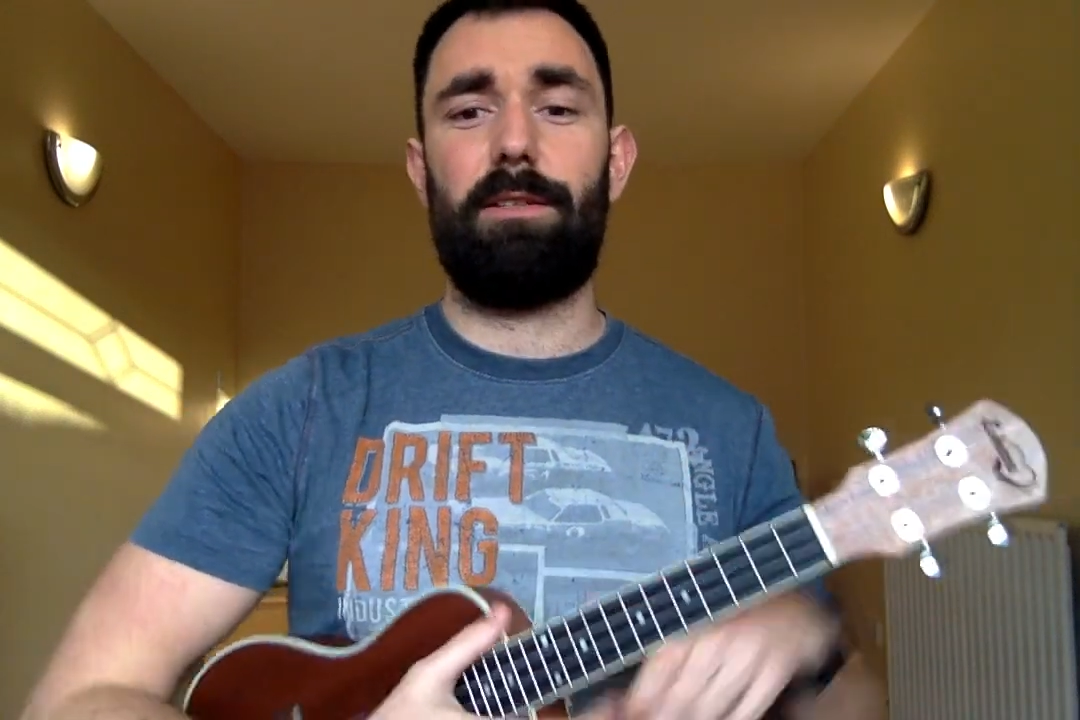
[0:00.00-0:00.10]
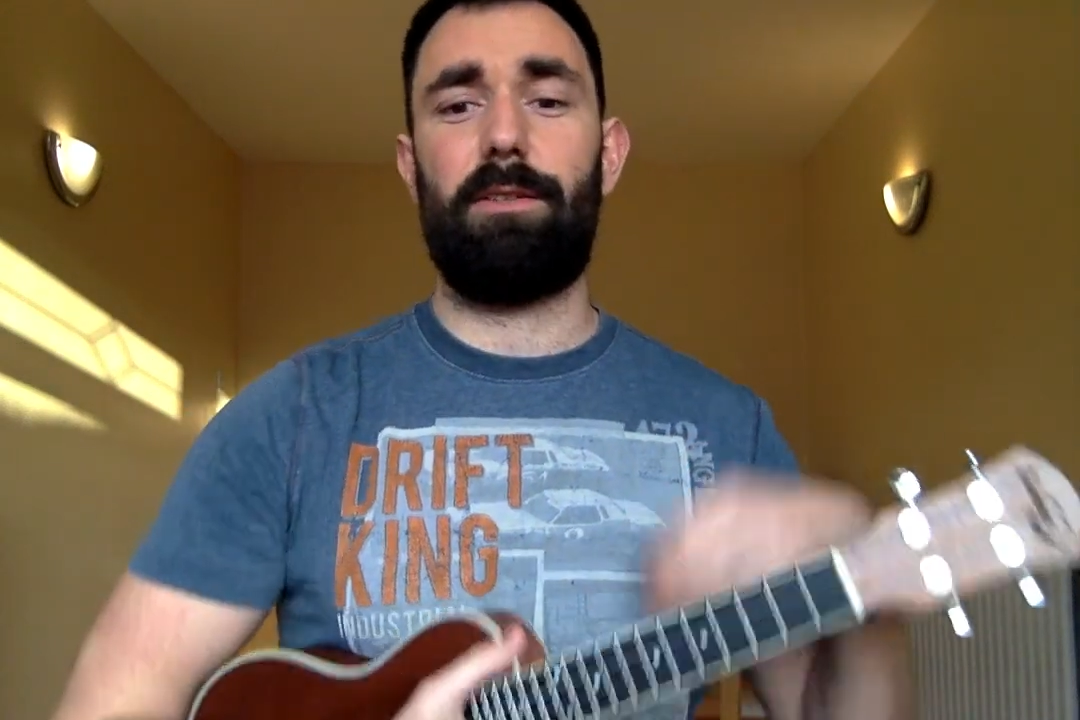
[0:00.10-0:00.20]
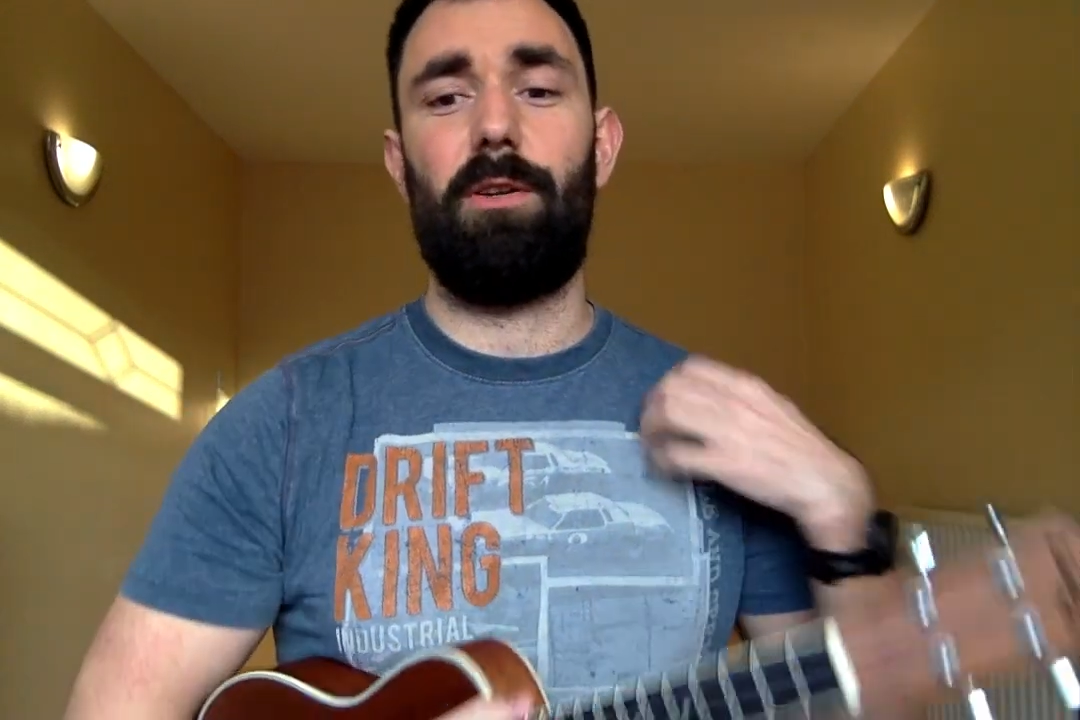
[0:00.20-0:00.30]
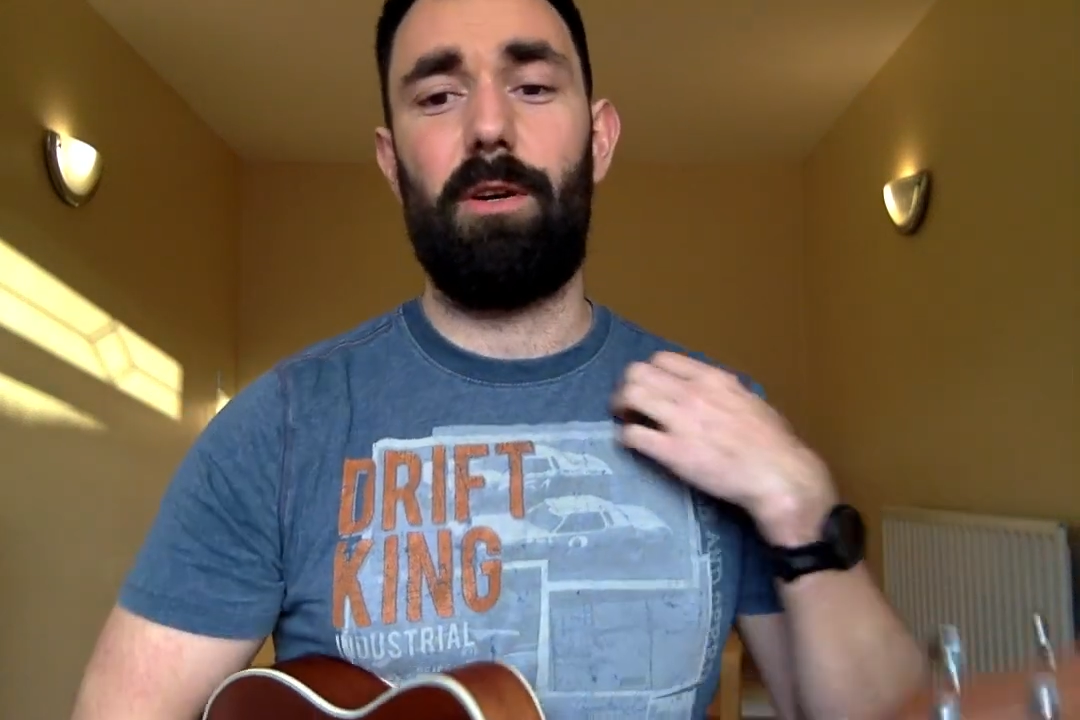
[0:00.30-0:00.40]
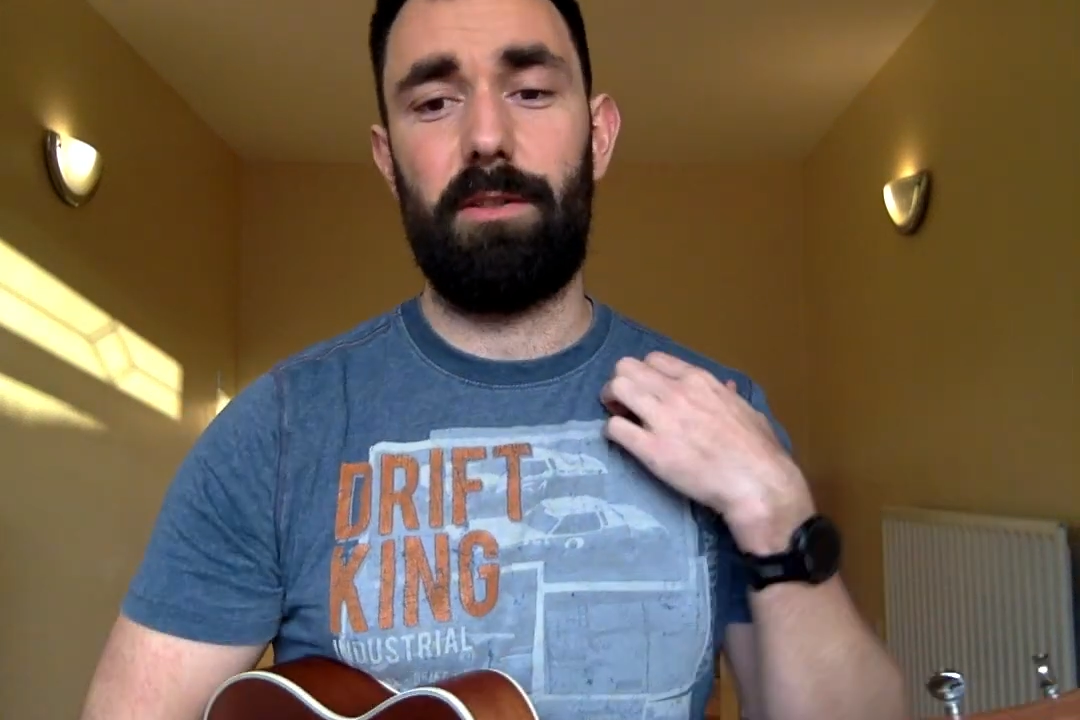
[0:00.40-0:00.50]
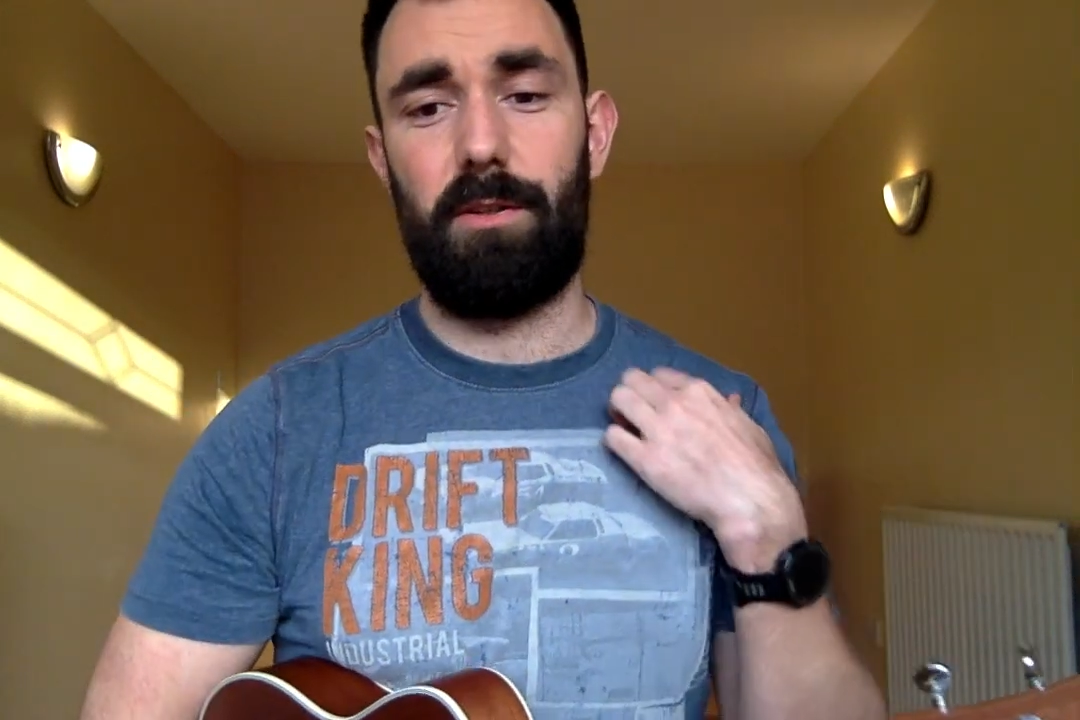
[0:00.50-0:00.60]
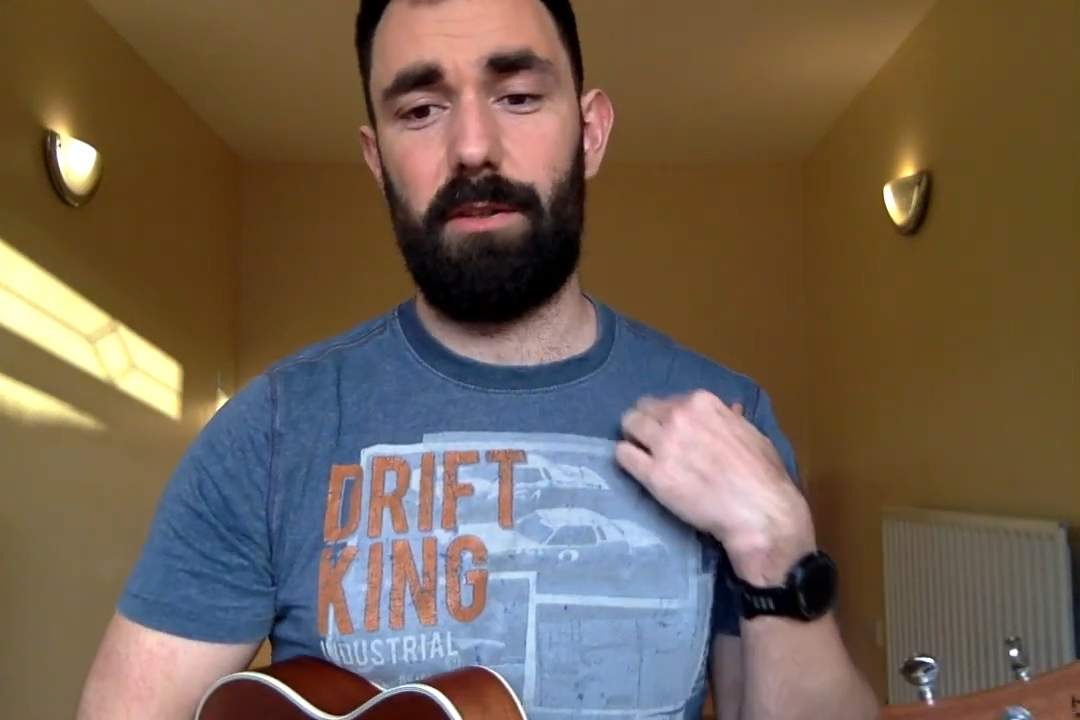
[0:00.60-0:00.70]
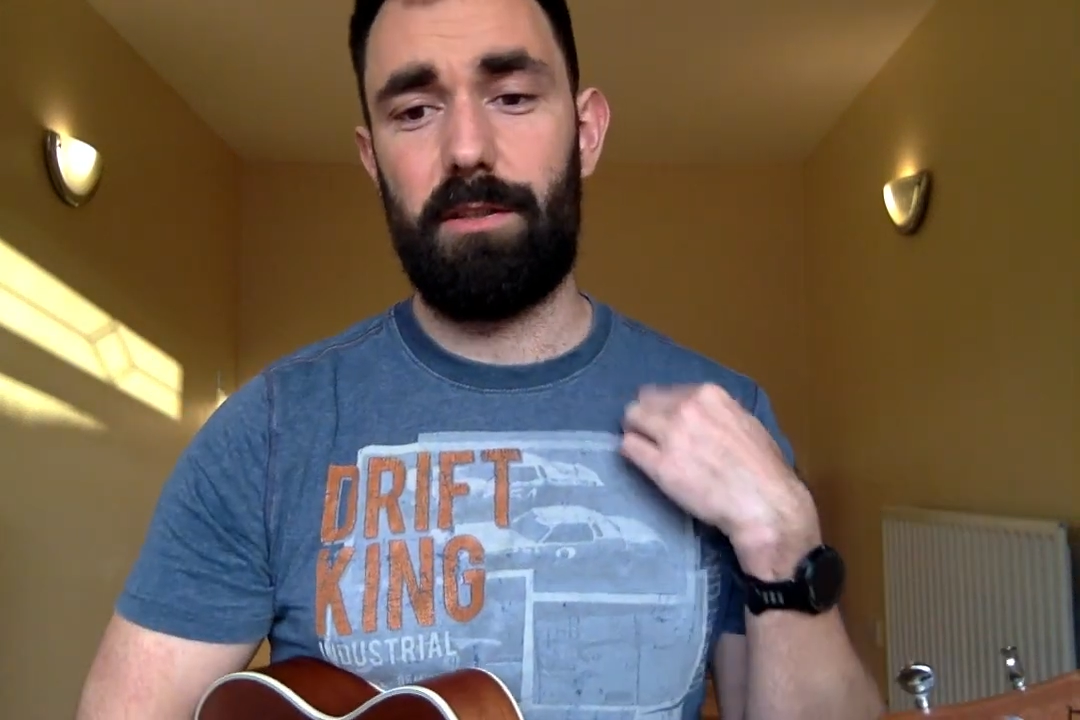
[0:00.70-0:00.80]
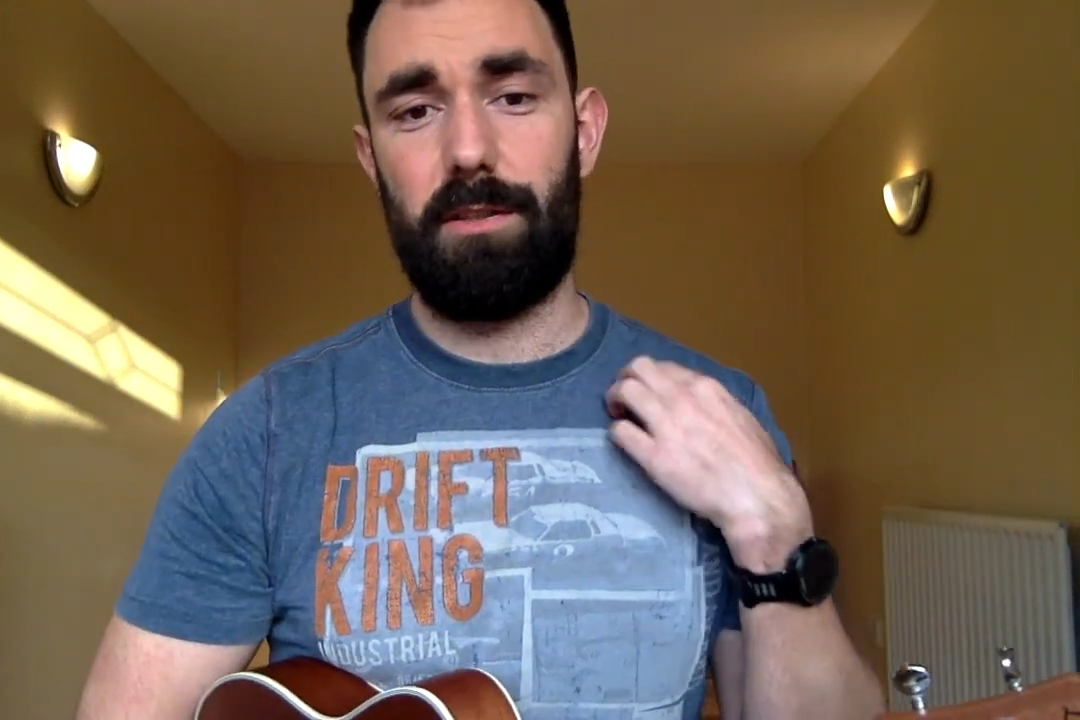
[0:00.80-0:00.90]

just not as good.